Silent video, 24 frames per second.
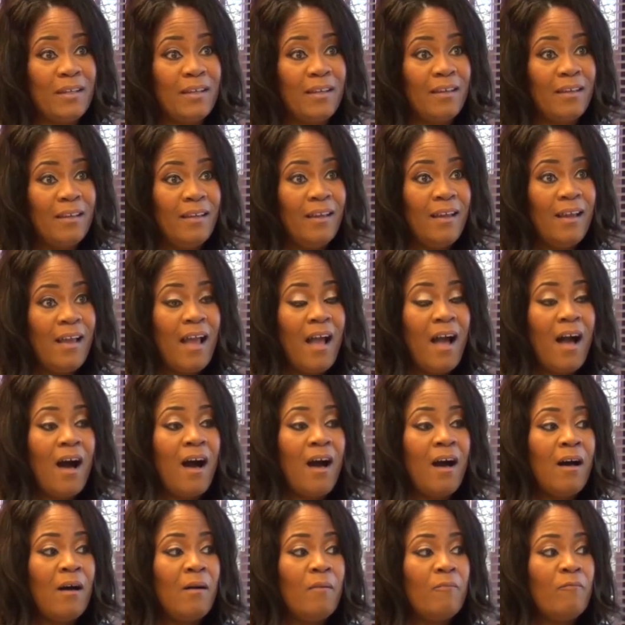Oh
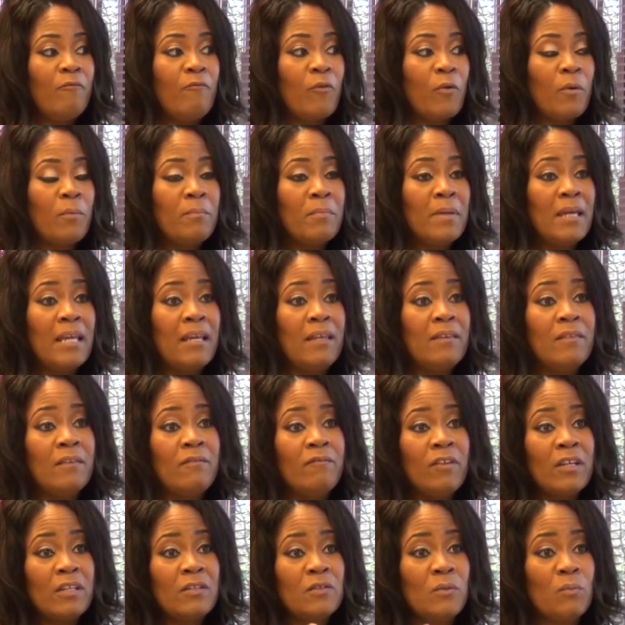um, for me, the
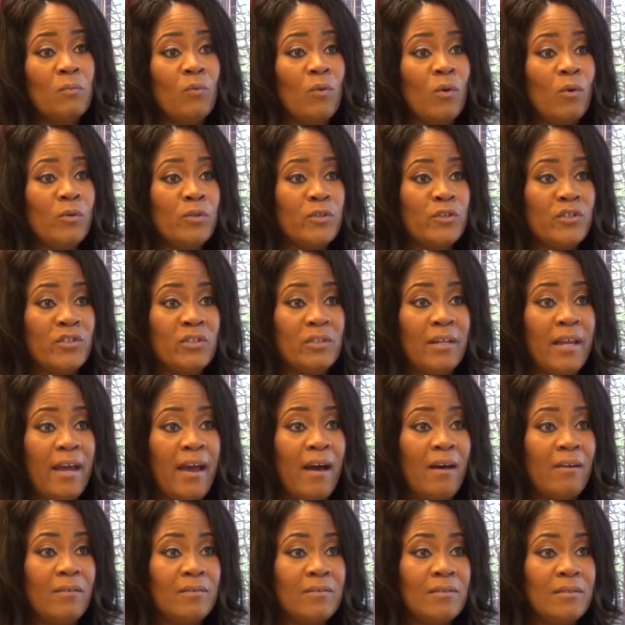victim role stood
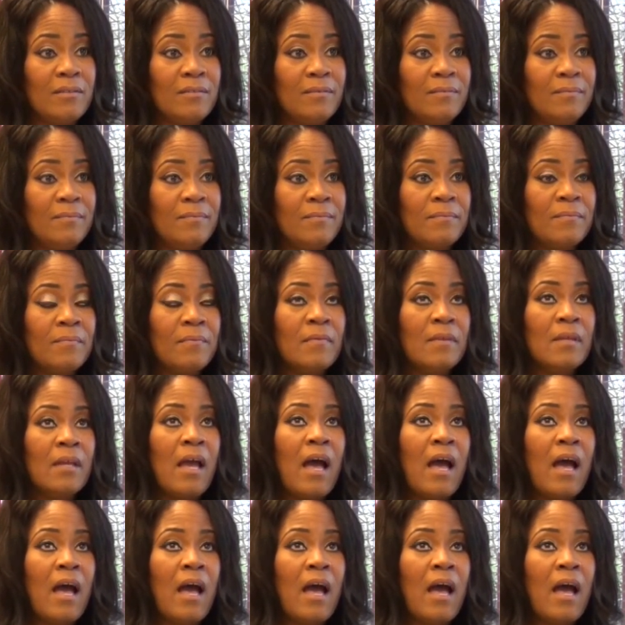out. Mm.